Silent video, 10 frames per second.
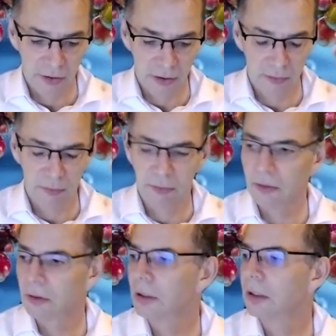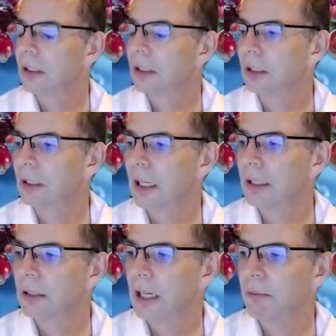So
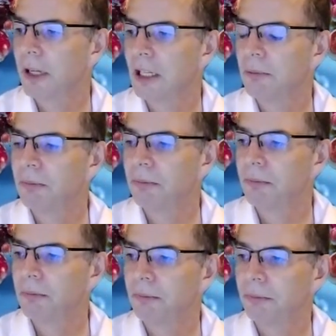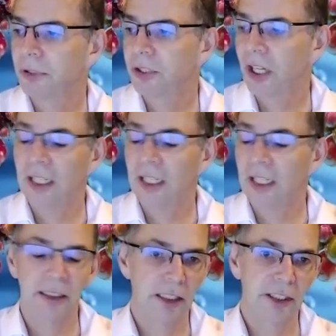it may present
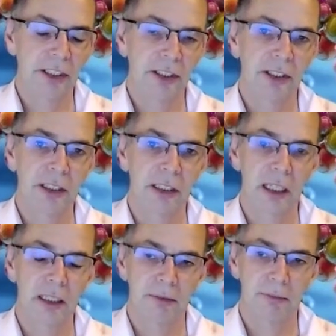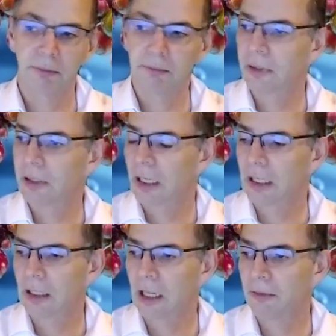as this
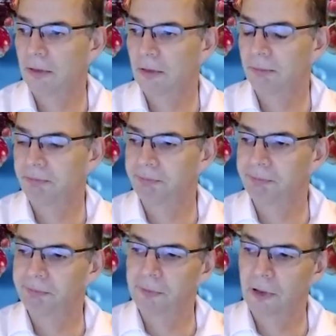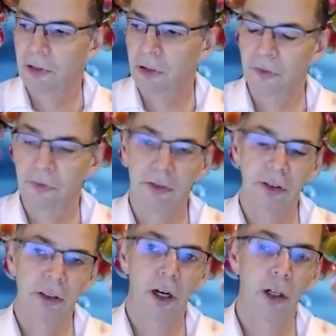a sort of
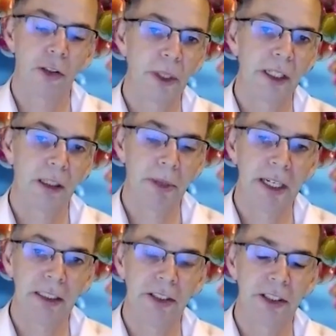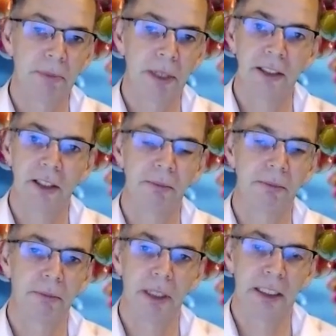cartwheel appearance picked
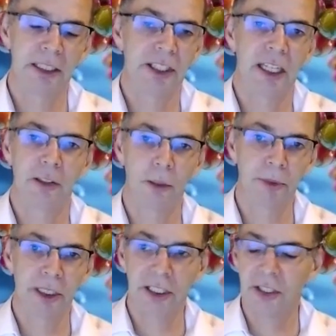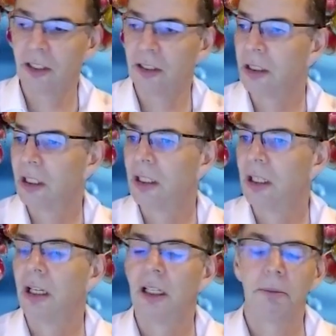up by, say, an optician.
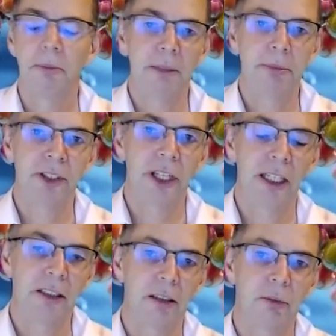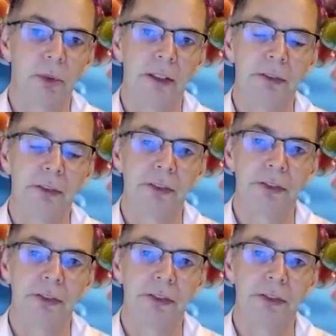May present with